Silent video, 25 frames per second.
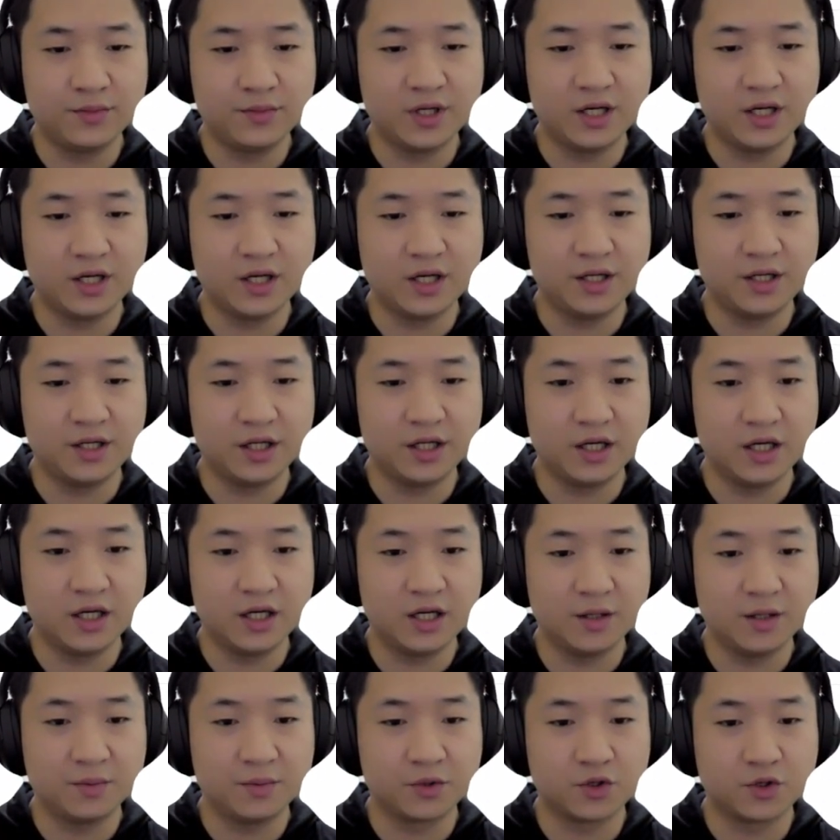and then
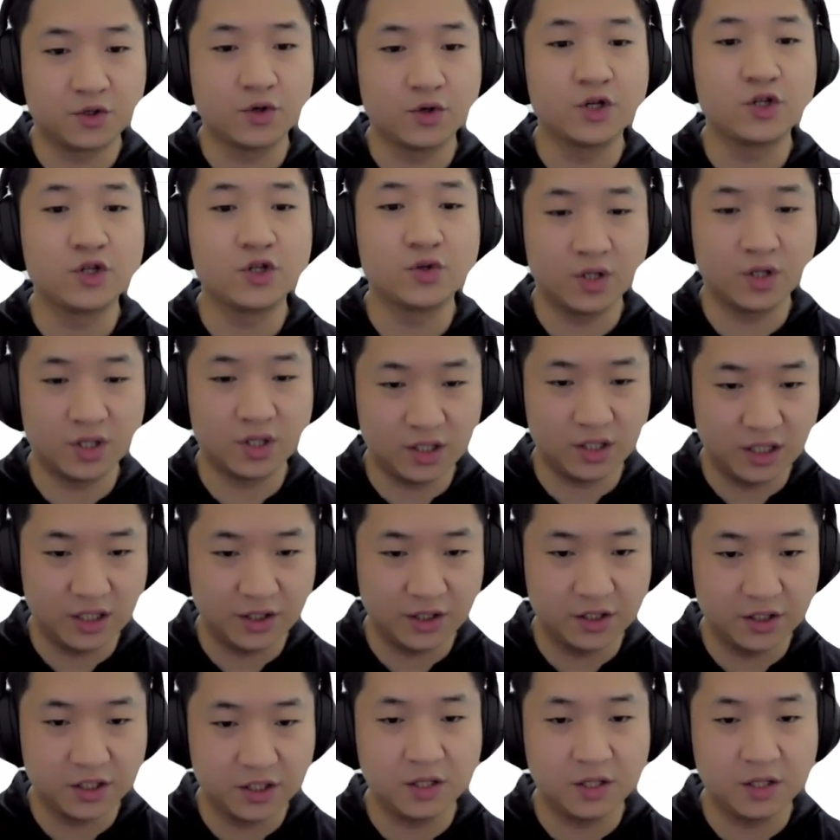I'm going to allow the